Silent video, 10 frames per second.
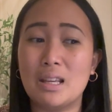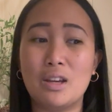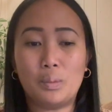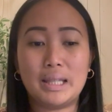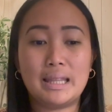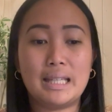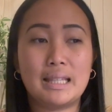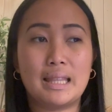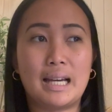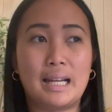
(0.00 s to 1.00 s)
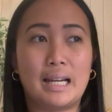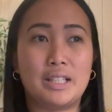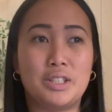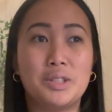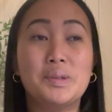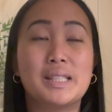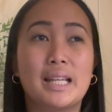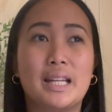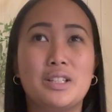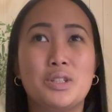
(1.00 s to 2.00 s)
One thing that I do is
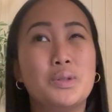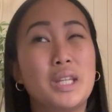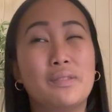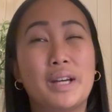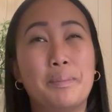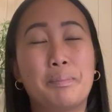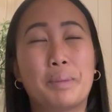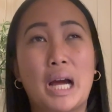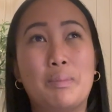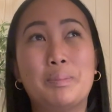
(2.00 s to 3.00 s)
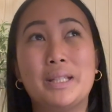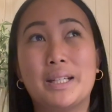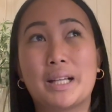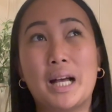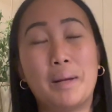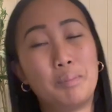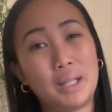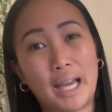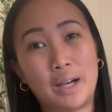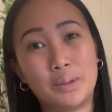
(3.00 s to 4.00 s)
that I do give up probably a couple
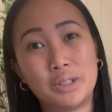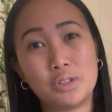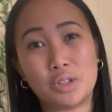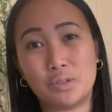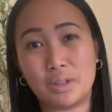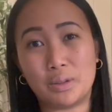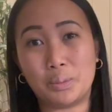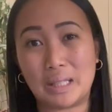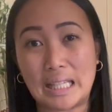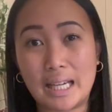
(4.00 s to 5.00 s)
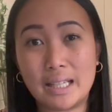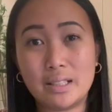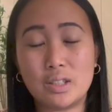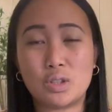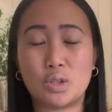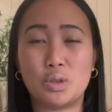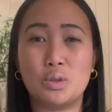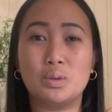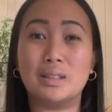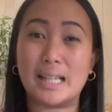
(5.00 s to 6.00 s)
hours over the weekend
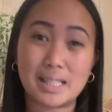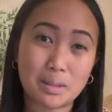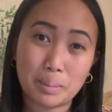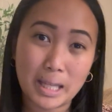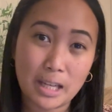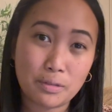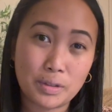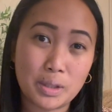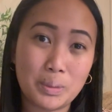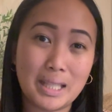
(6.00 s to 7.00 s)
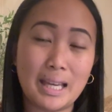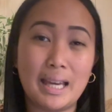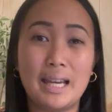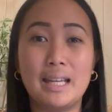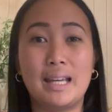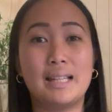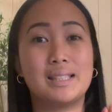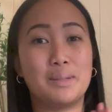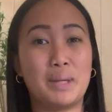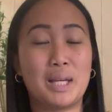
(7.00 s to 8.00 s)
to lesson plan for the week ahead and
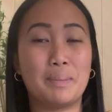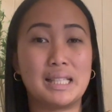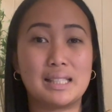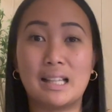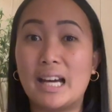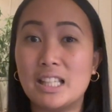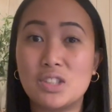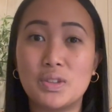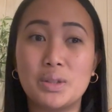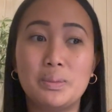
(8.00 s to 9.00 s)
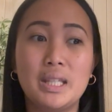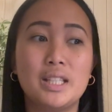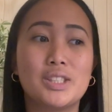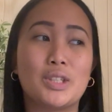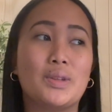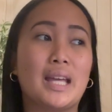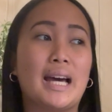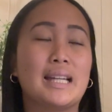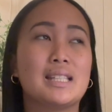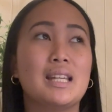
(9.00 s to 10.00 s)
to make my slides for the week so
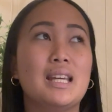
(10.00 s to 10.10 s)
that